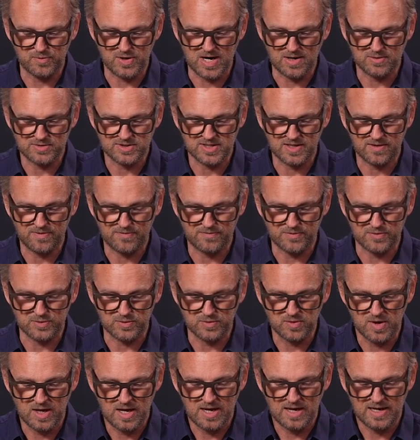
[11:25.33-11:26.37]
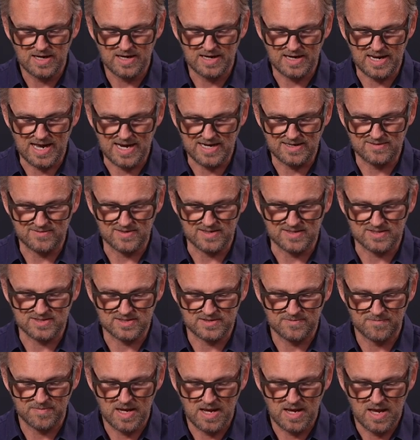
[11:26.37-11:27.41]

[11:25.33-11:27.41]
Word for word: browsing through like this.